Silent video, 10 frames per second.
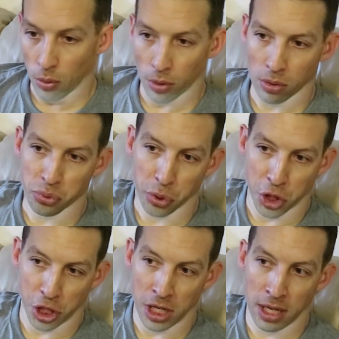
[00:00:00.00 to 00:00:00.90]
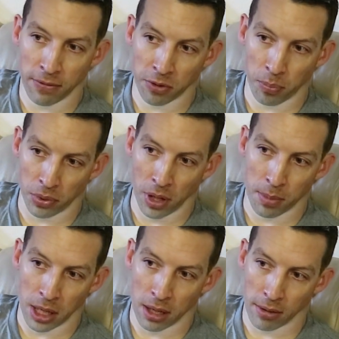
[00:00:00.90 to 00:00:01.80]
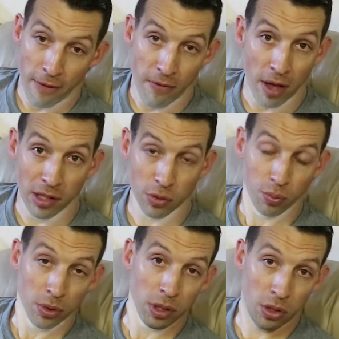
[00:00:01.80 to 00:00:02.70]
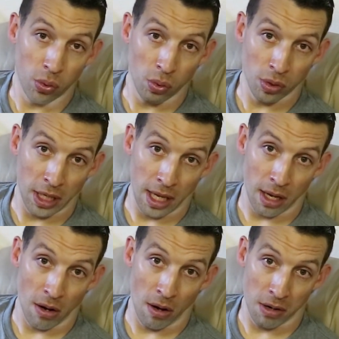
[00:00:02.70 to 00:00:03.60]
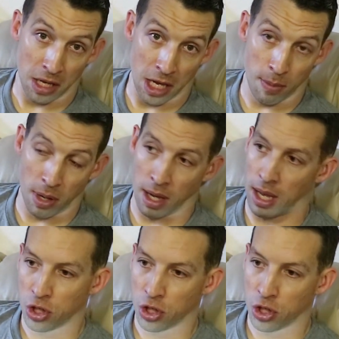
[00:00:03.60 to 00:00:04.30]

In order to achieve the plumbing, I found this really cool kit on eBay.